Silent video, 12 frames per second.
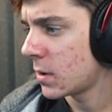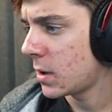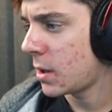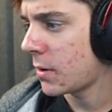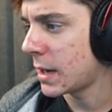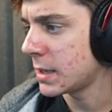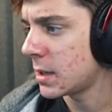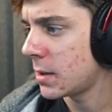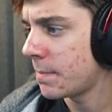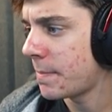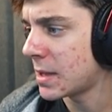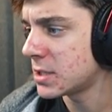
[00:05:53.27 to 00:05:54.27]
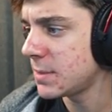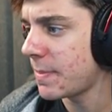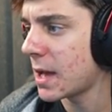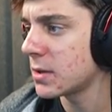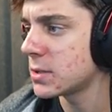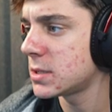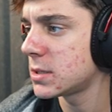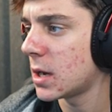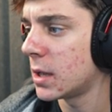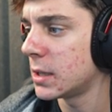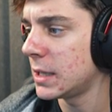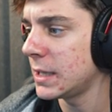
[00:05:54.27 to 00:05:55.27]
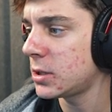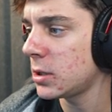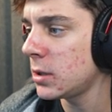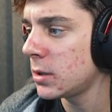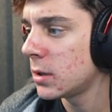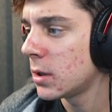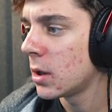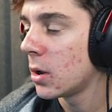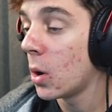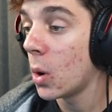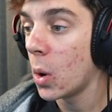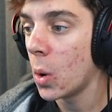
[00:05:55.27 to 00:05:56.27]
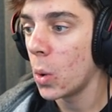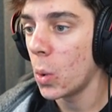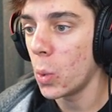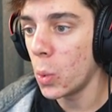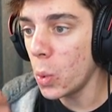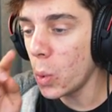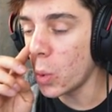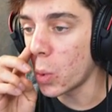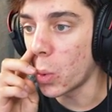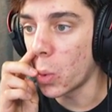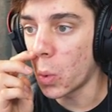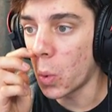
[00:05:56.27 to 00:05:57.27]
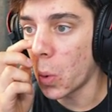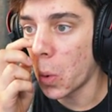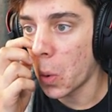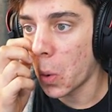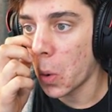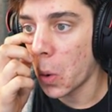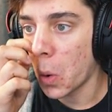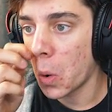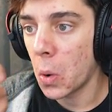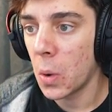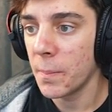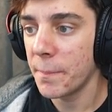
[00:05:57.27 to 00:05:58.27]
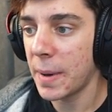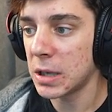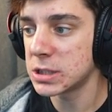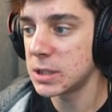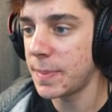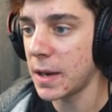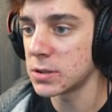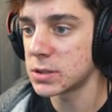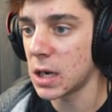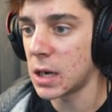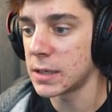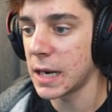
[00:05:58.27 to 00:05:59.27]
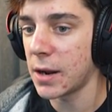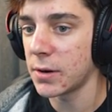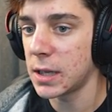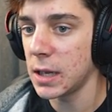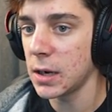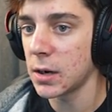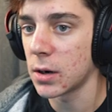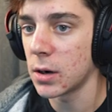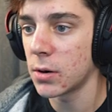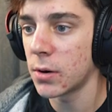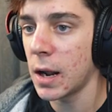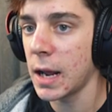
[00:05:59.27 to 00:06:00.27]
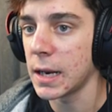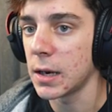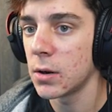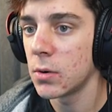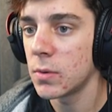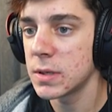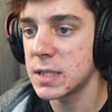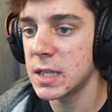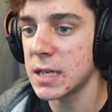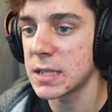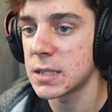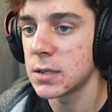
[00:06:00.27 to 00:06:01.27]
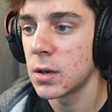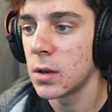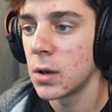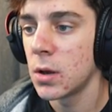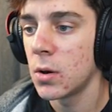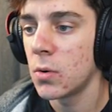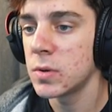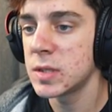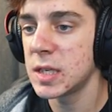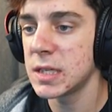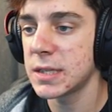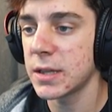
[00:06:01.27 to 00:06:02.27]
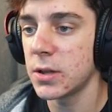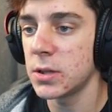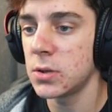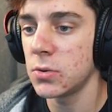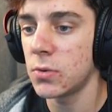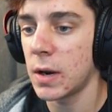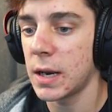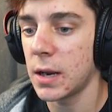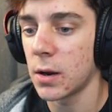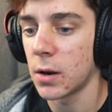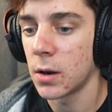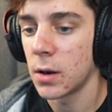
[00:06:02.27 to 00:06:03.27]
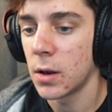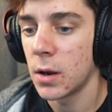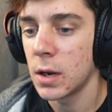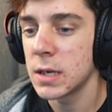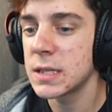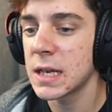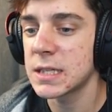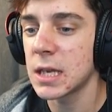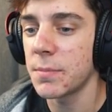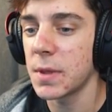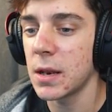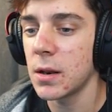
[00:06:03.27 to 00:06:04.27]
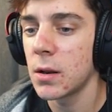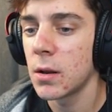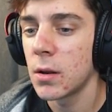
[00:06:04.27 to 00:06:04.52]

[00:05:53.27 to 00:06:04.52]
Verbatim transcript: Alright, bouncy bounce on the little... Ooh. Bouncy bounce on down here, alright. What's this? What's this little dude right here? Is that something?